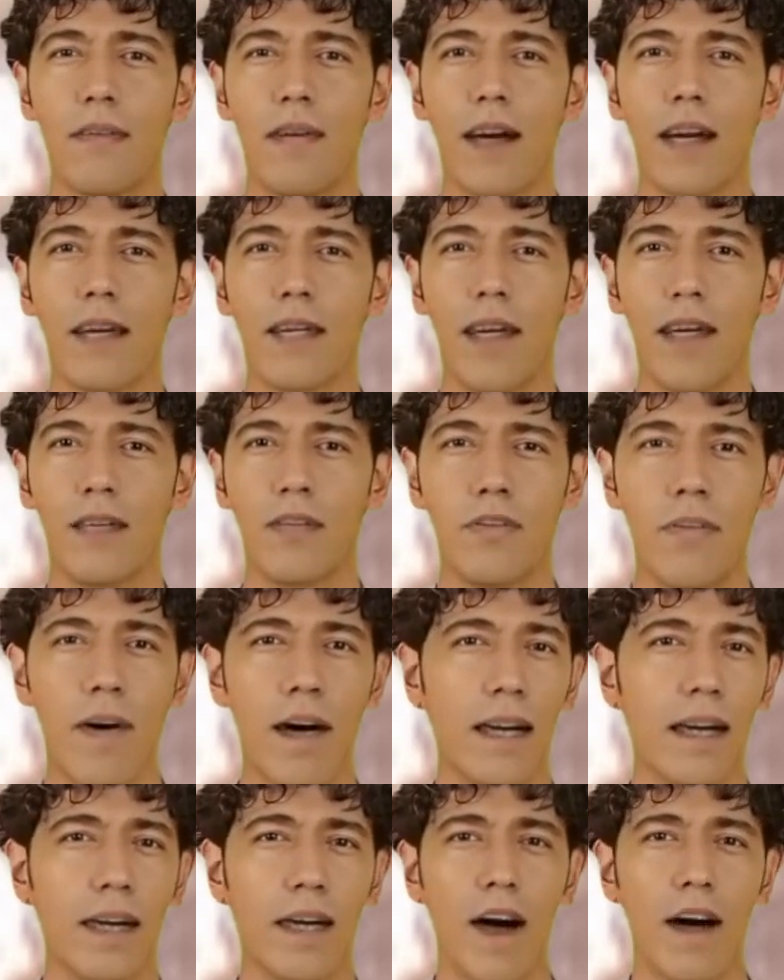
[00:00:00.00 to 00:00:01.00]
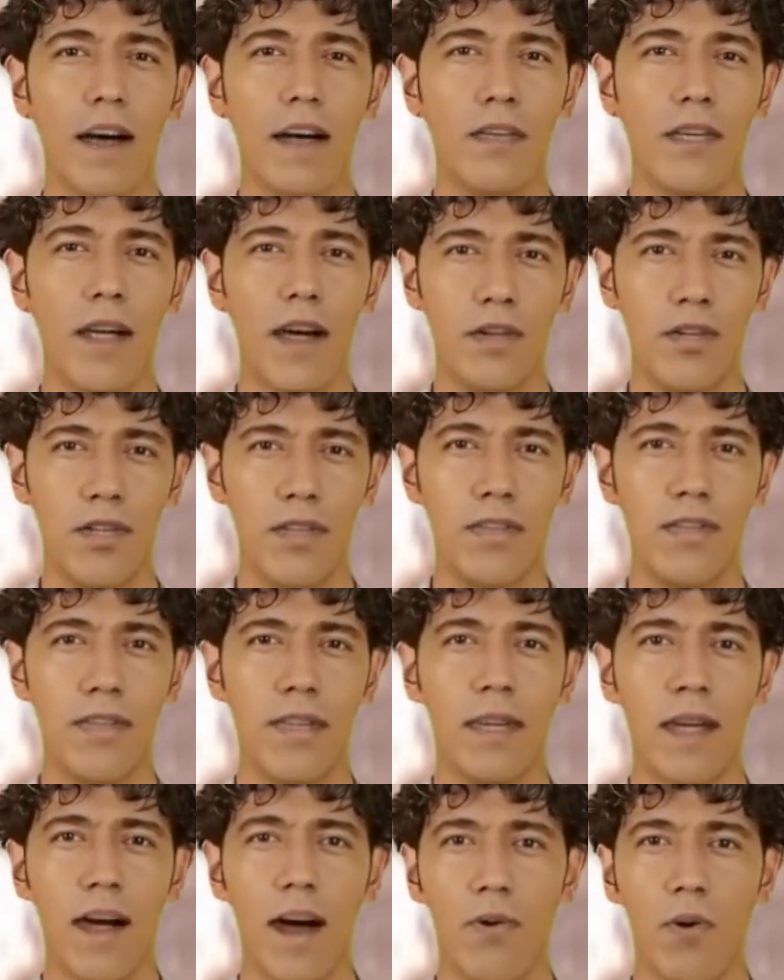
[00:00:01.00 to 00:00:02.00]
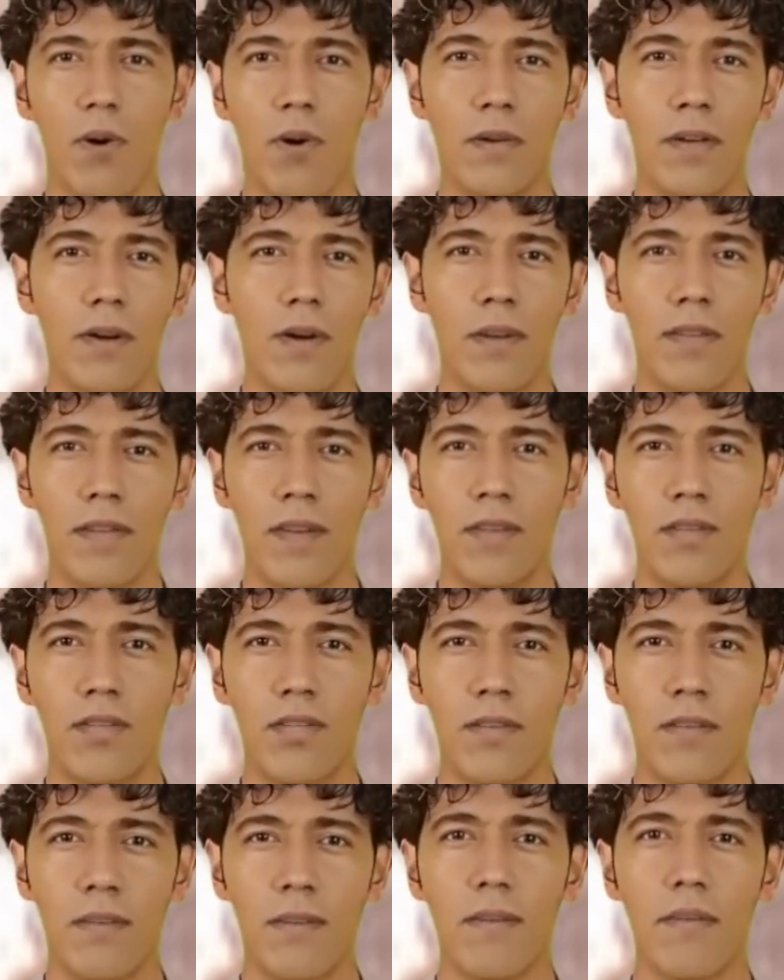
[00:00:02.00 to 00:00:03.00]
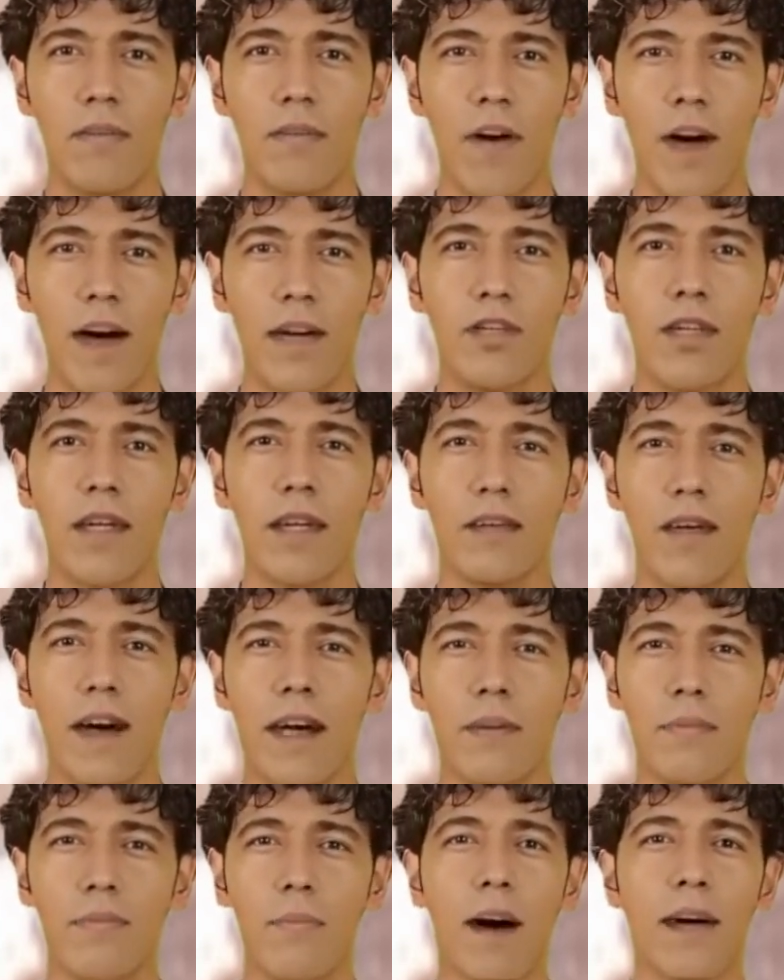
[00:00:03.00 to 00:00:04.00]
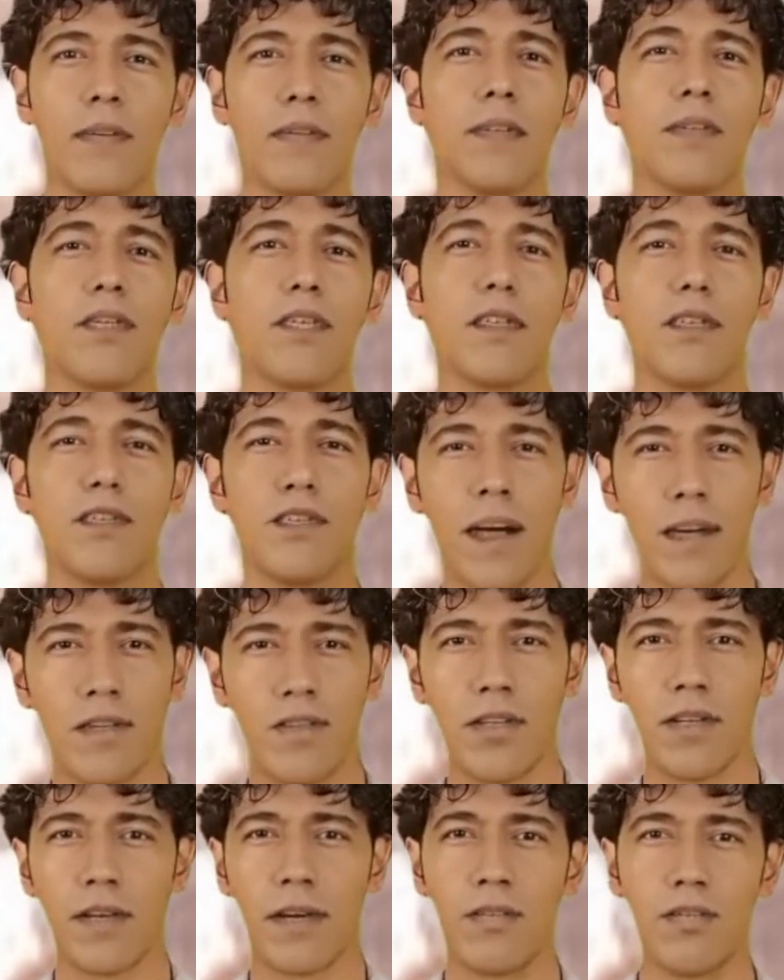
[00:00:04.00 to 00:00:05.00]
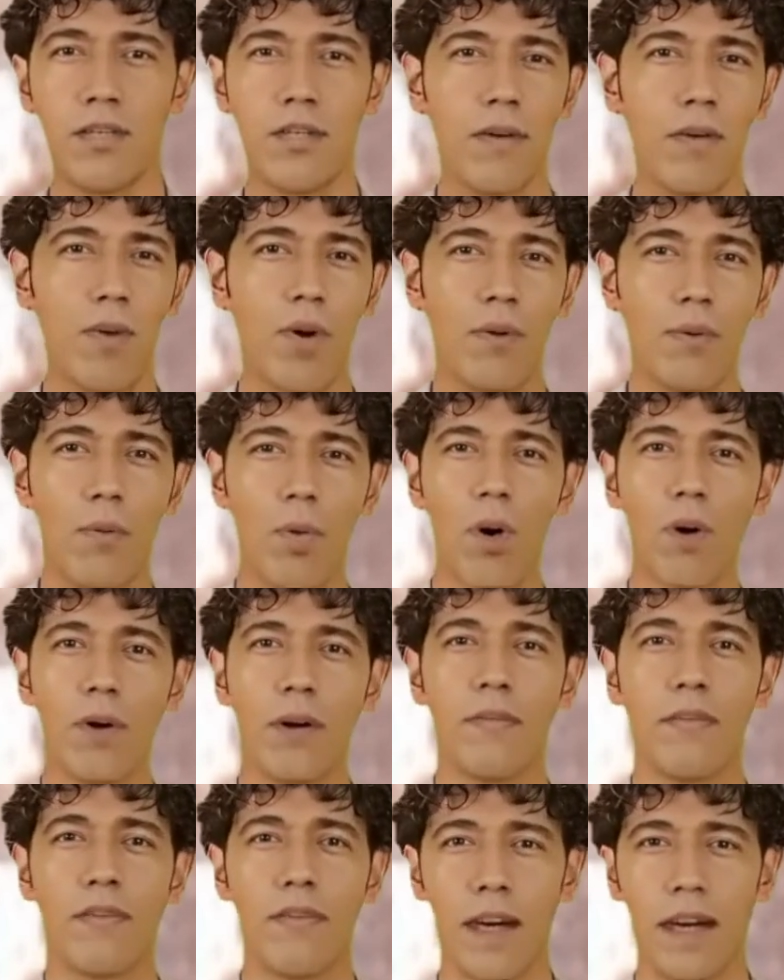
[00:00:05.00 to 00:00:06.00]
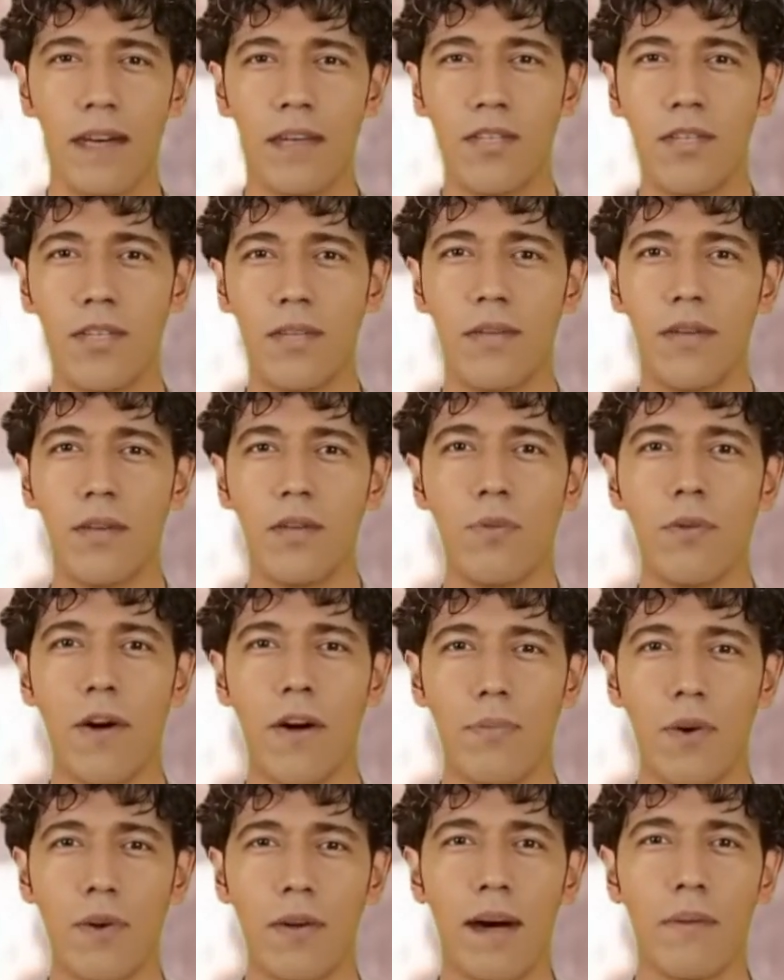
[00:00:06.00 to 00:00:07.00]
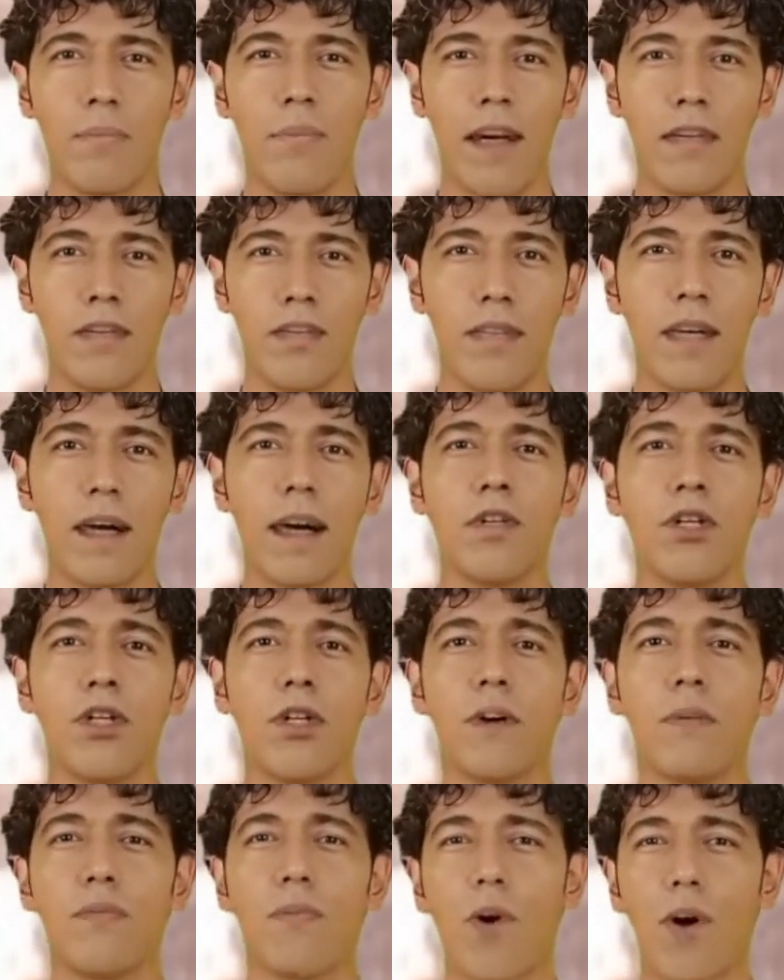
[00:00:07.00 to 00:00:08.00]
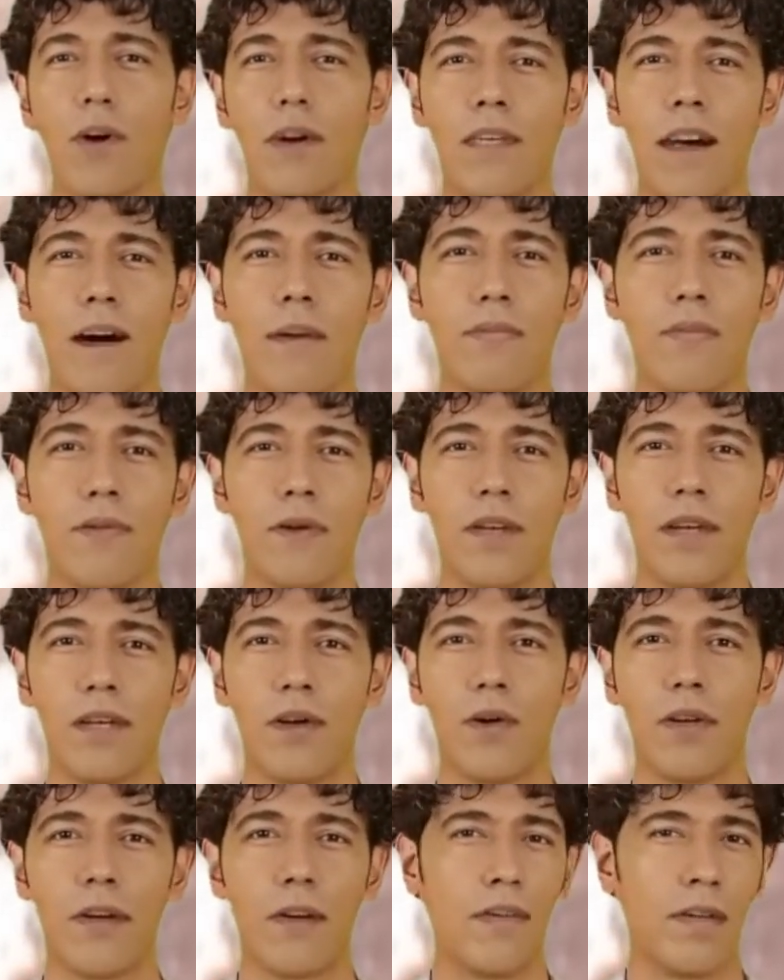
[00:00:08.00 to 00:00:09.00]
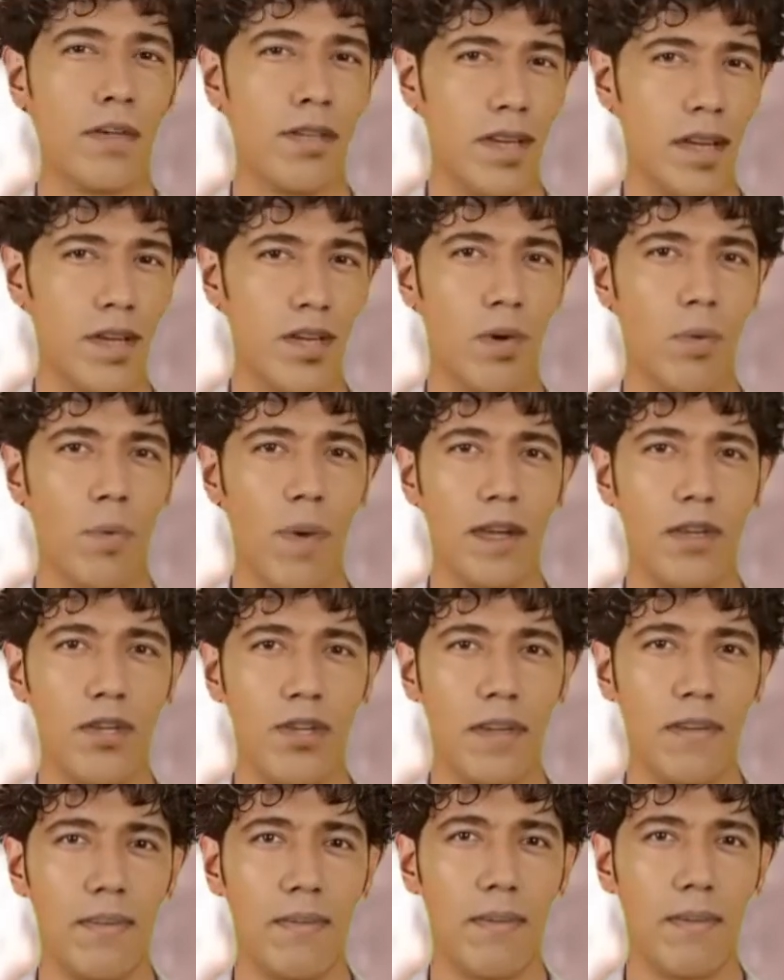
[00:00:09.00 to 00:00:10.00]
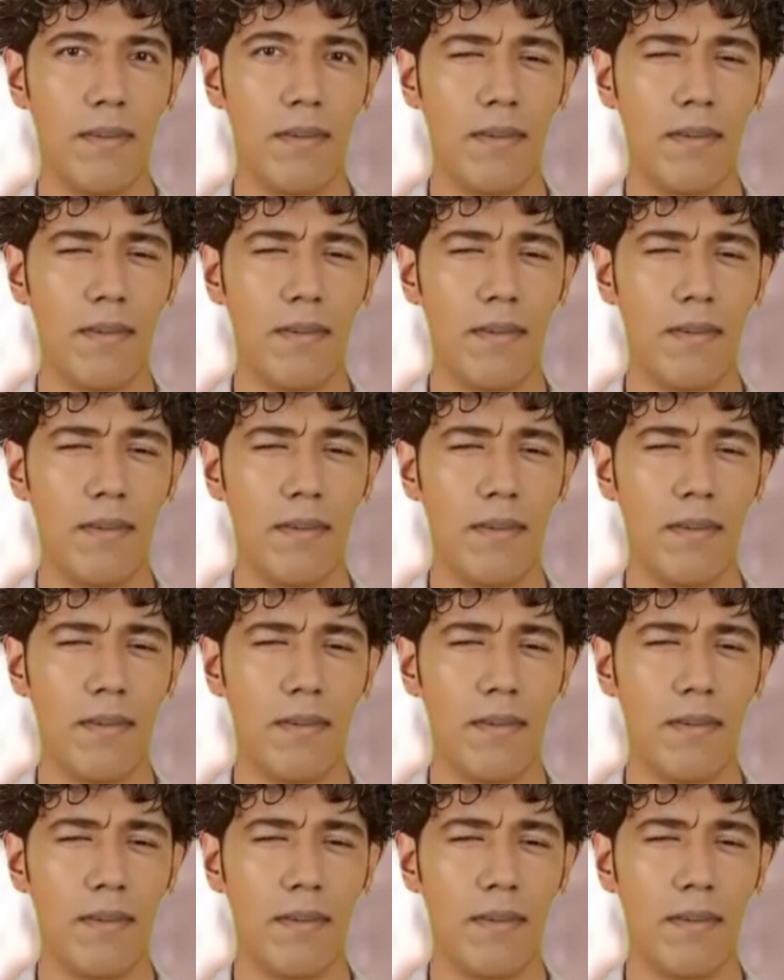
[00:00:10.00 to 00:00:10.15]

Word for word: and it has many connotations that herald goodness, blessing, and abundance of sustenance, or warn of things that the dreamer commits and should avoid them for the good of the situation.